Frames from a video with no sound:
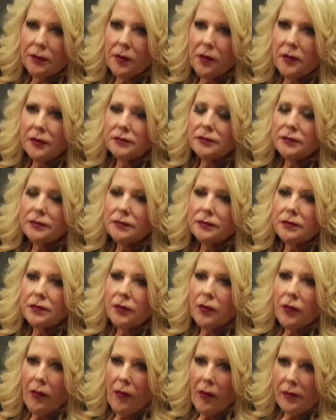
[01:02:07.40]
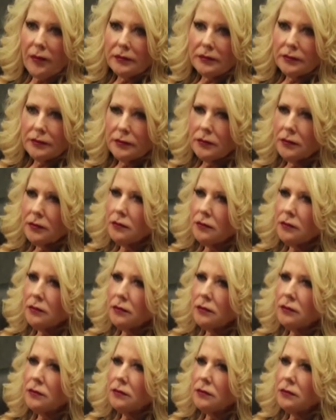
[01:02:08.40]
And he's in charge of, or he's in
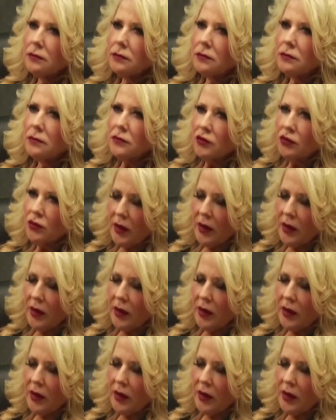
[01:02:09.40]
sales and marketing, you said?